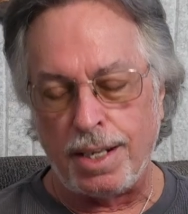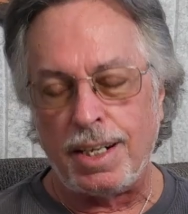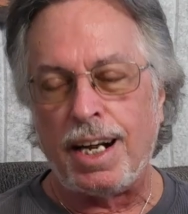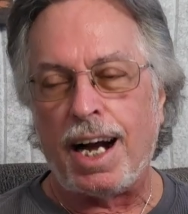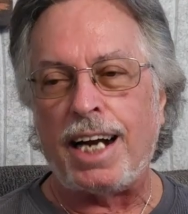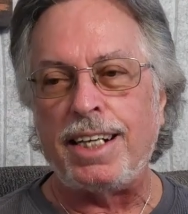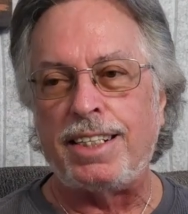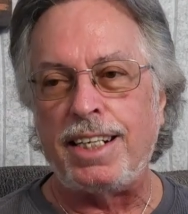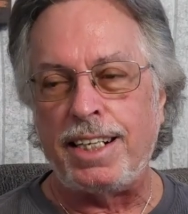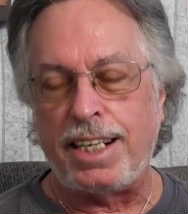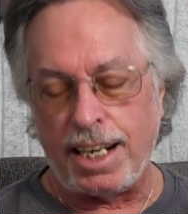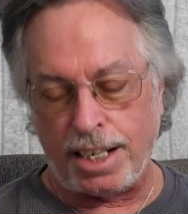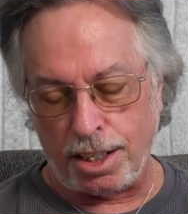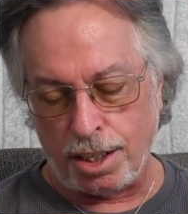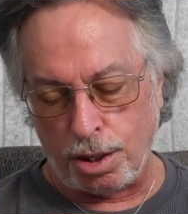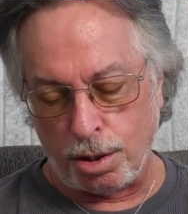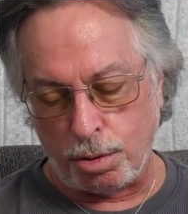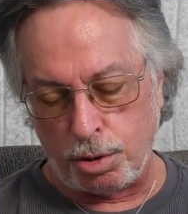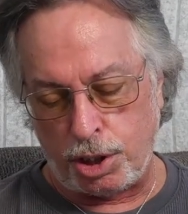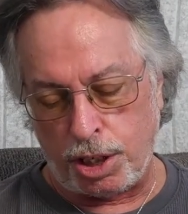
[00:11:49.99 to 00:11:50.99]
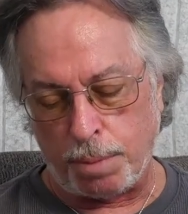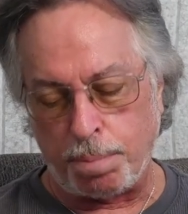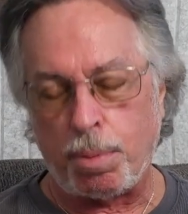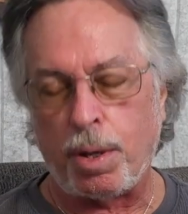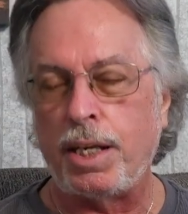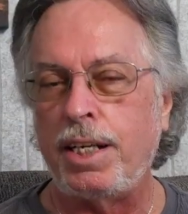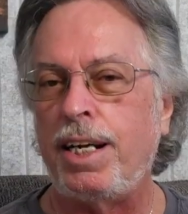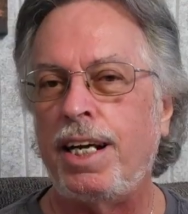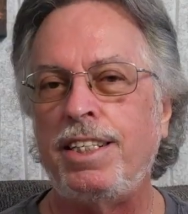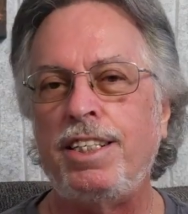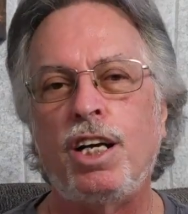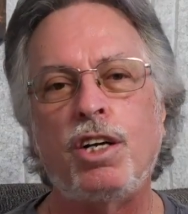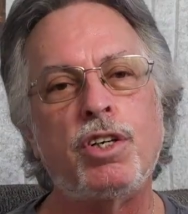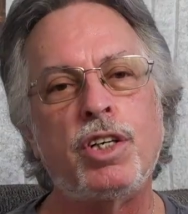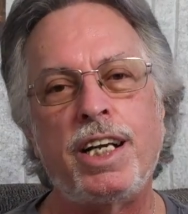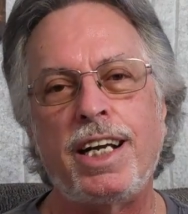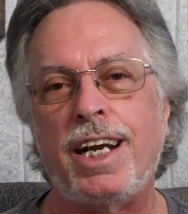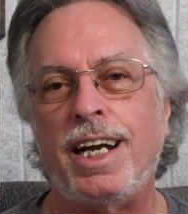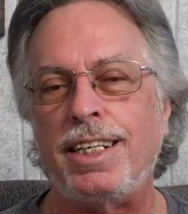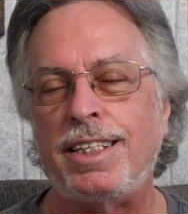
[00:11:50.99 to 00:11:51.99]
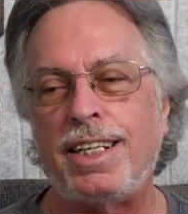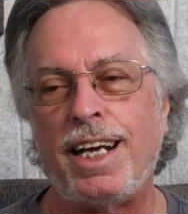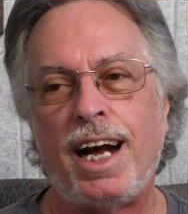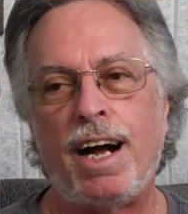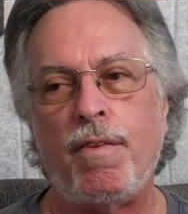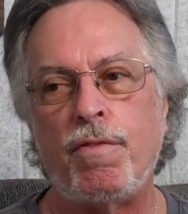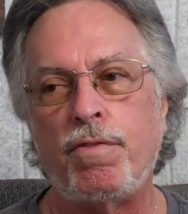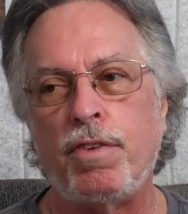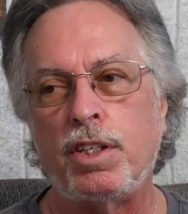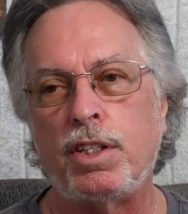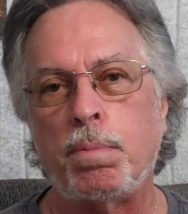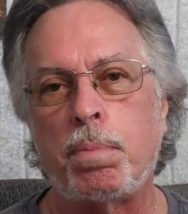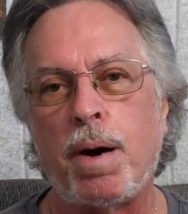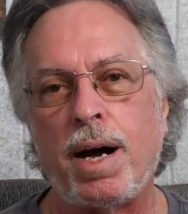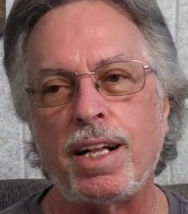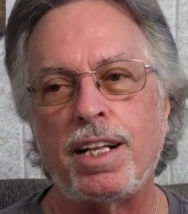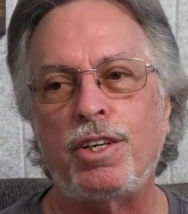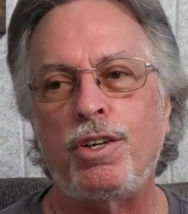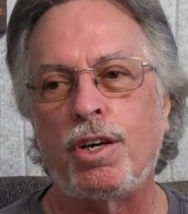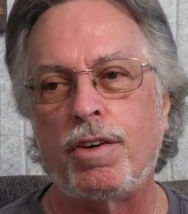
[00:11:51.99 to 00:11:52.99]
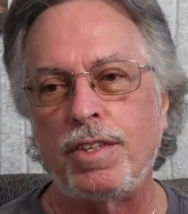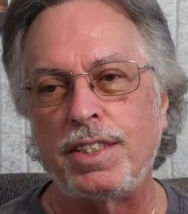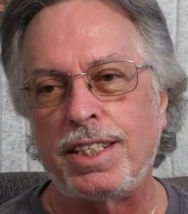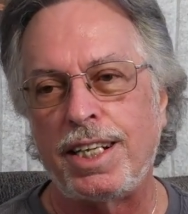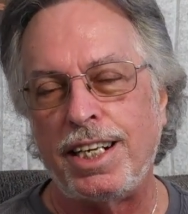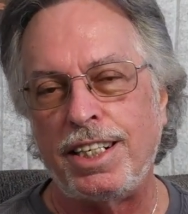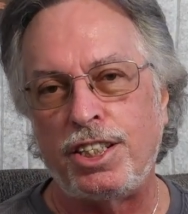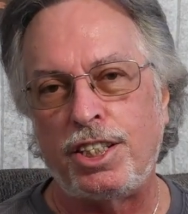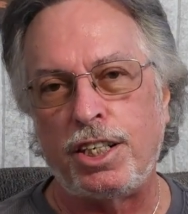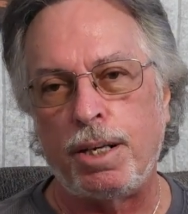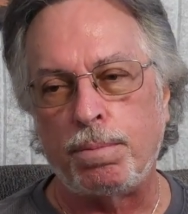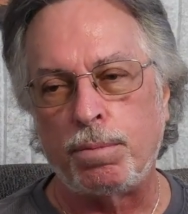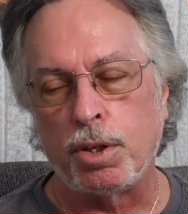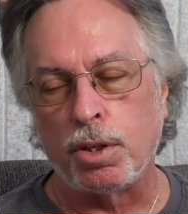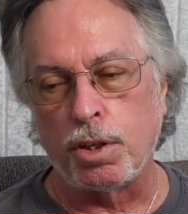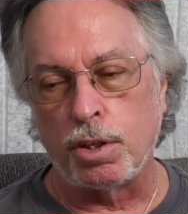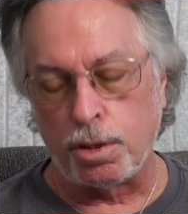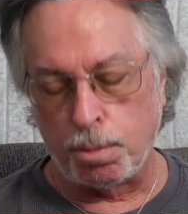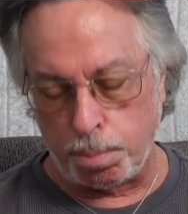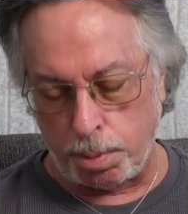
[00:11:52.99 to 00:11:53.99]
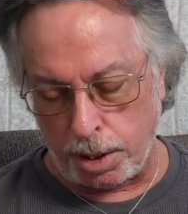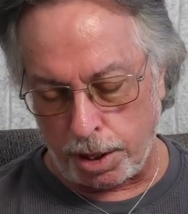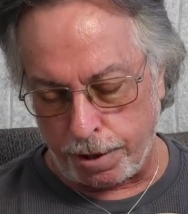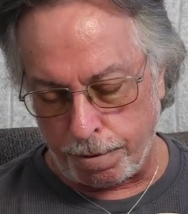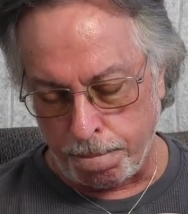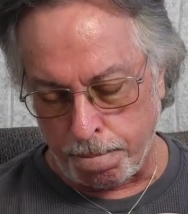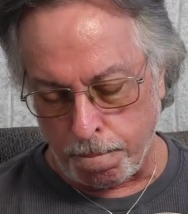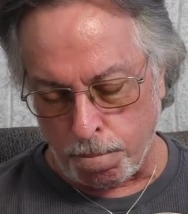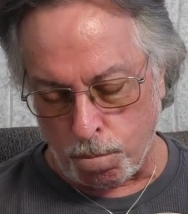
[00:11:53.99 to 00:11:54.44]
I did get a little chip on the end. You're going to get that because the polyurethane chipped a little bit